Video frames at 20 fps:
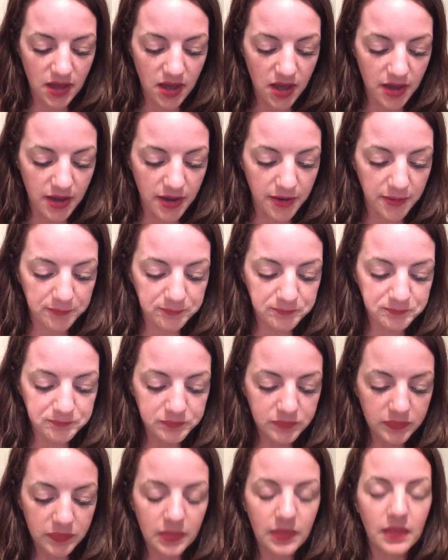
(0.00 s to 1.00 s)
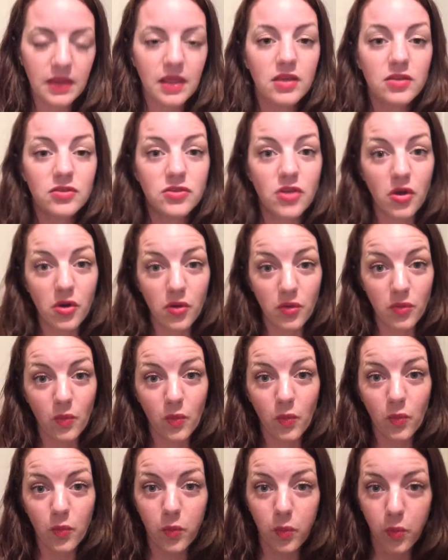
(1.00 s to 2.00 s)
Um, so
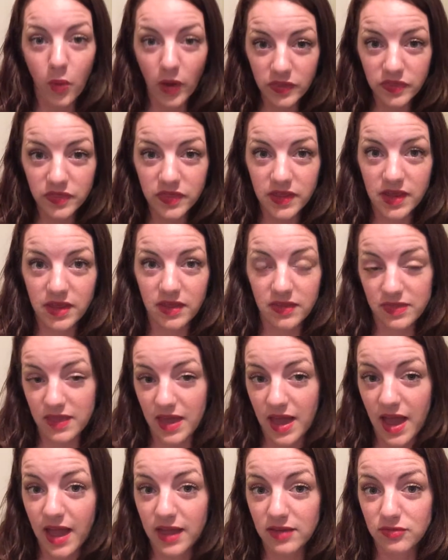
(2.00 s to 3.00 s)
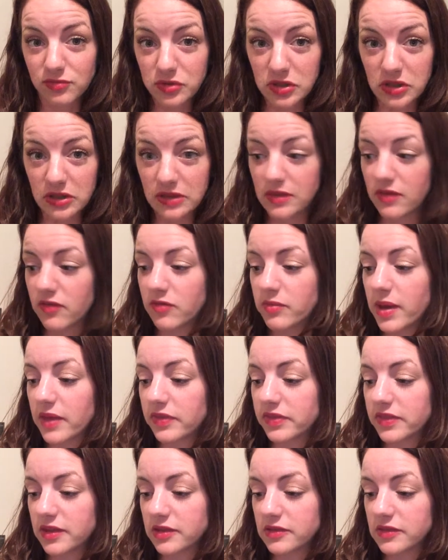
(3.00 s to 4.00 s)
one thing that I really love
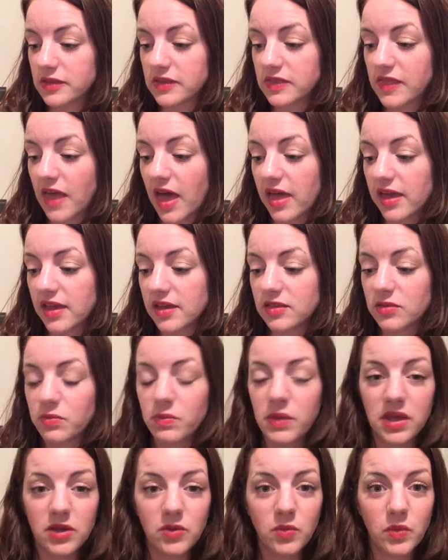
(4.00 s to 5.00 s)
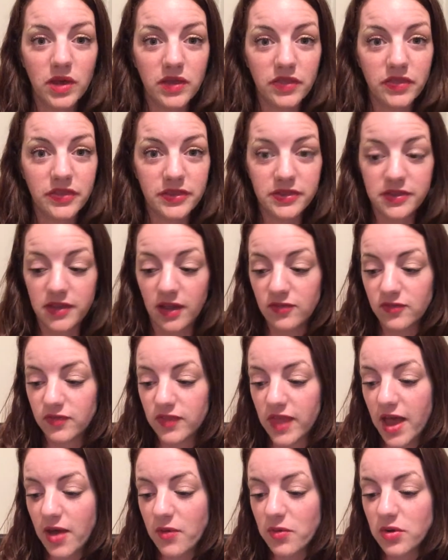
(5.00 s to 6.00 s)
about this is that it's made with
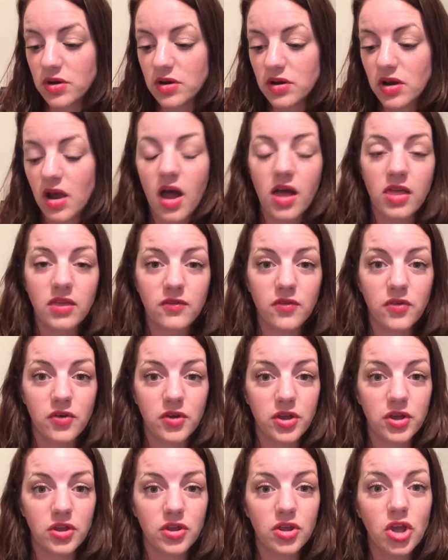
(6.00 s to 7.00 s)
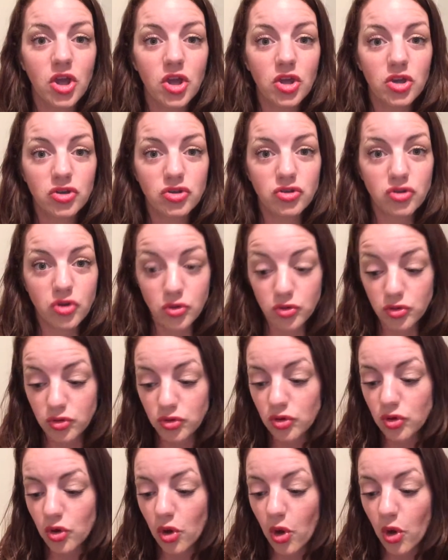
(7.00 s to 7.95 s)
sunflower, olive oil, jojoba,